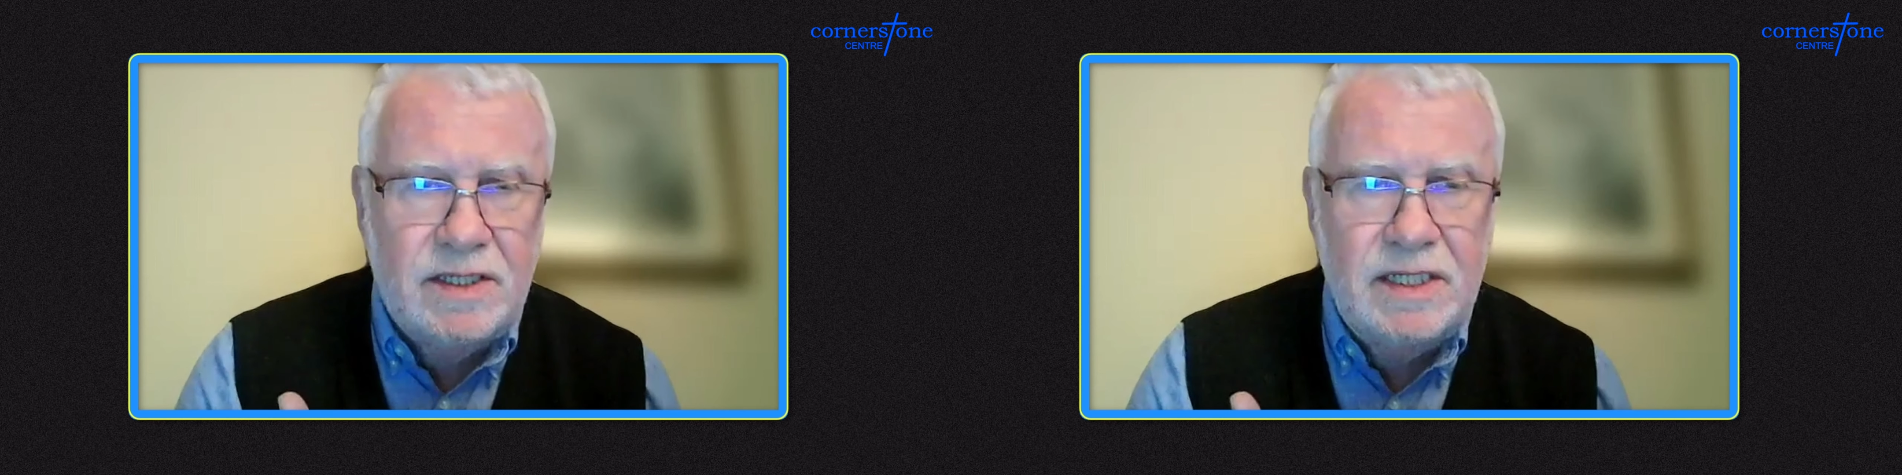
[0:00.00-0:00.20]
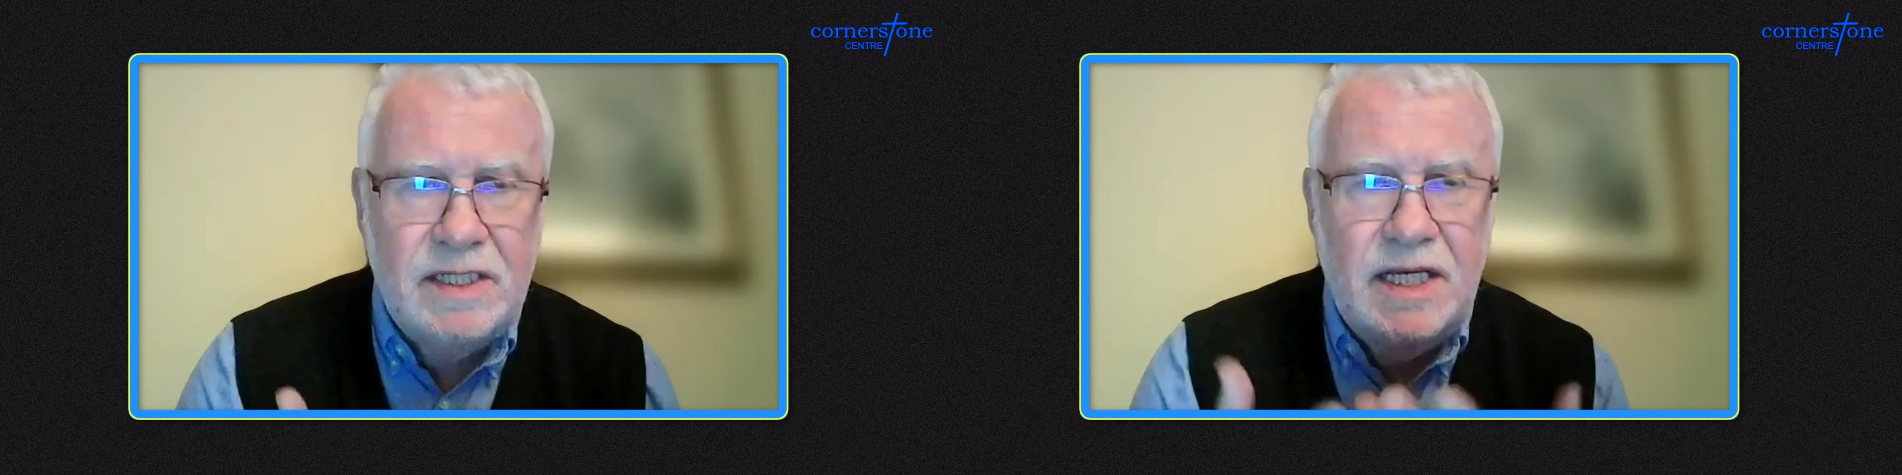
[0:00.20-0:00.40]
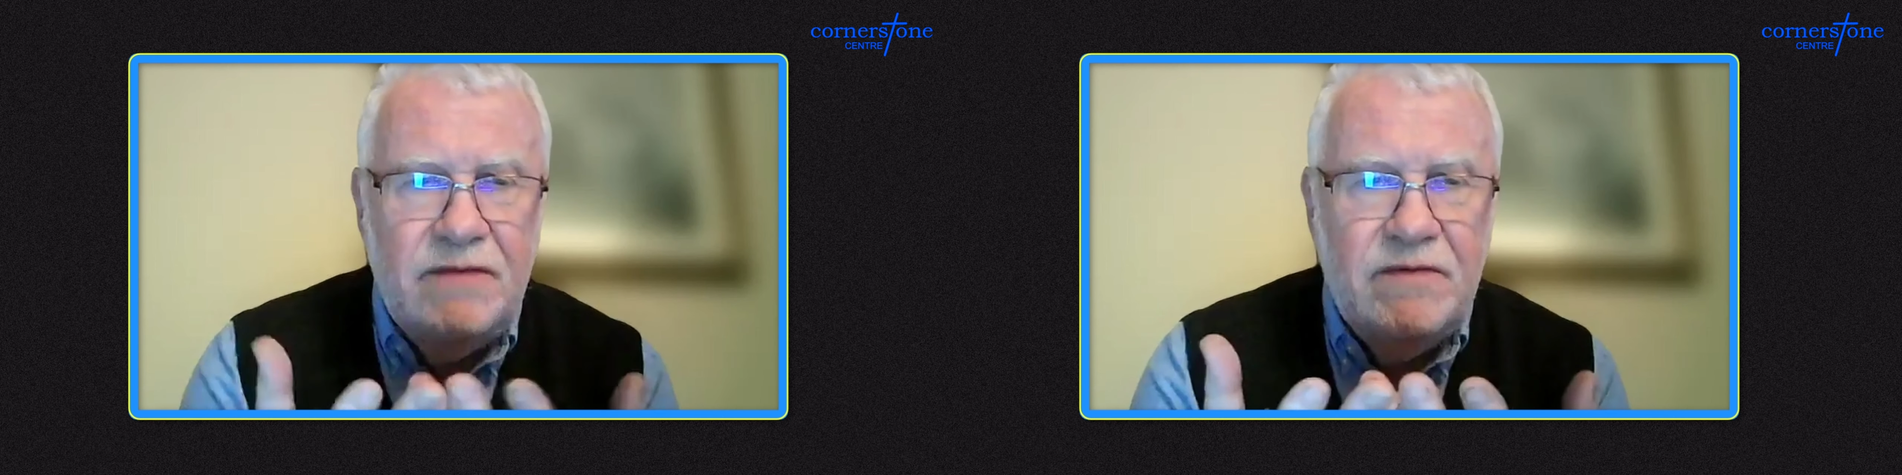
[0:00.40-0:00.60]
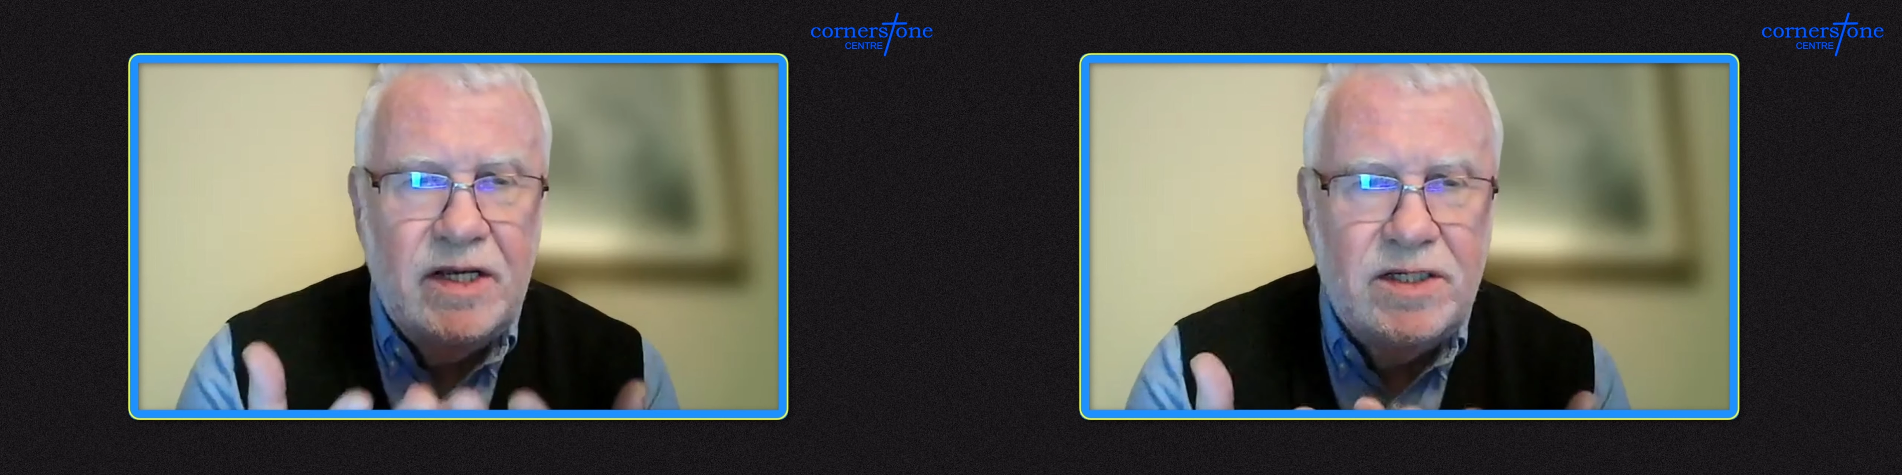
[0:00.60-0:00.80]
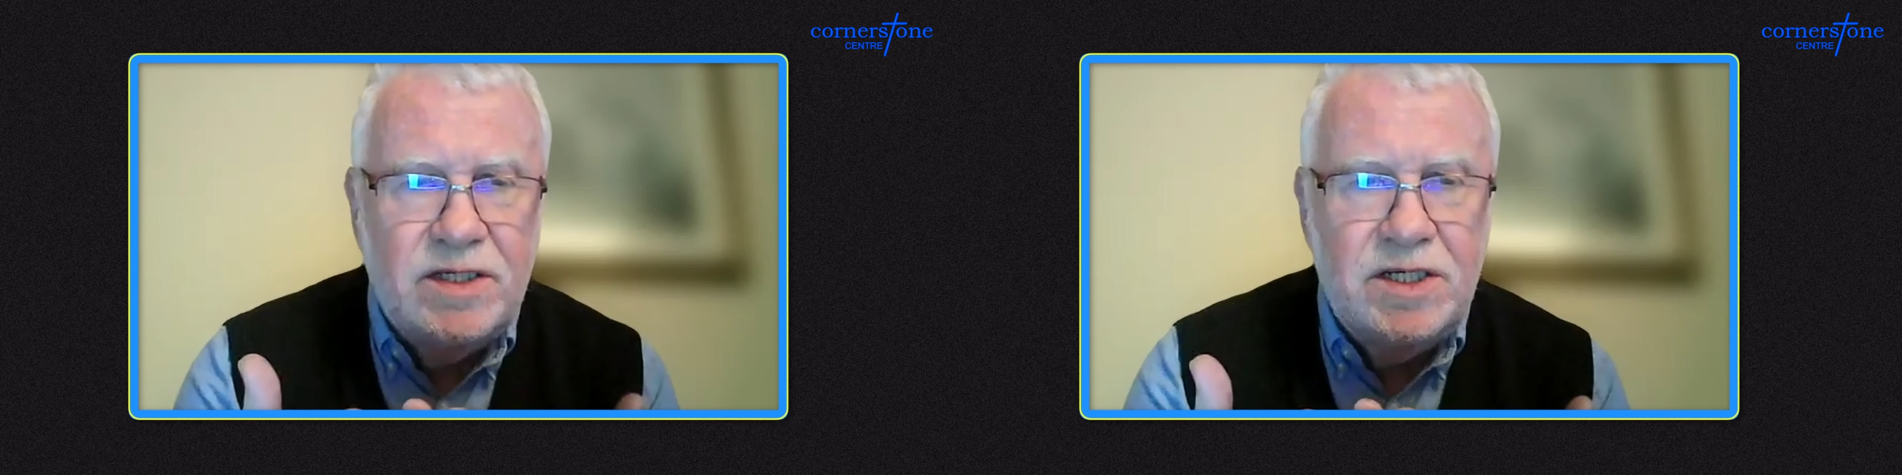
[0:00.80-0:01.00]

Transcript: He's given us